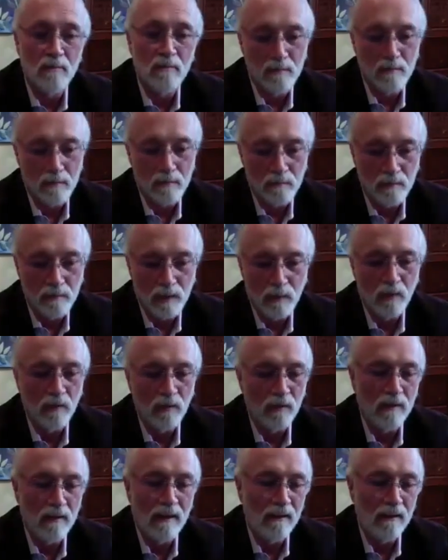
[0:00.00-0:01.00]
people are
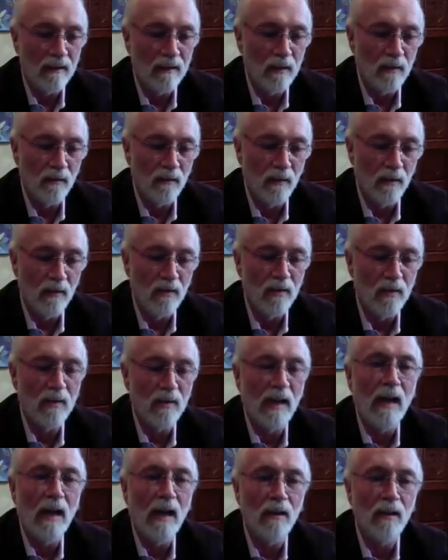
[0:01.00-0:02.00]
looking at as far
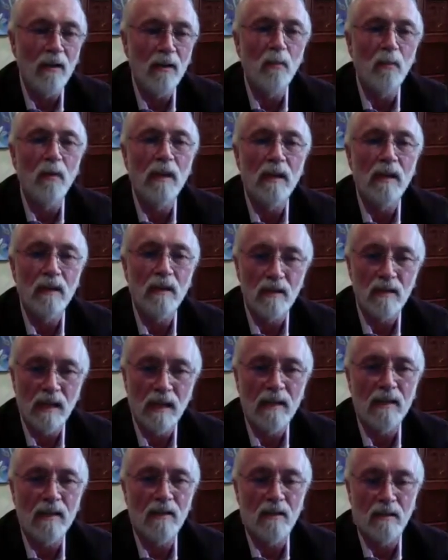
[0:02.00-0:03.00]
as how do you raise
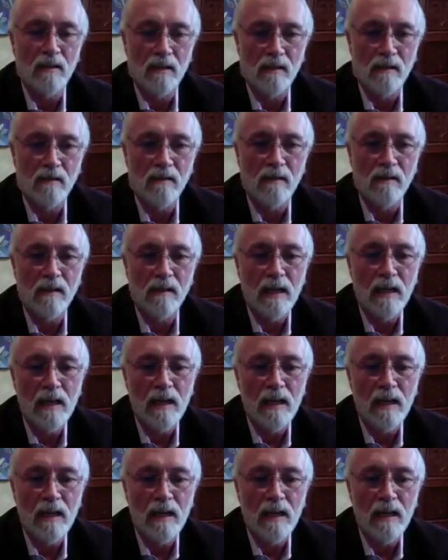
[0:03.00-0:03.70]
that necessary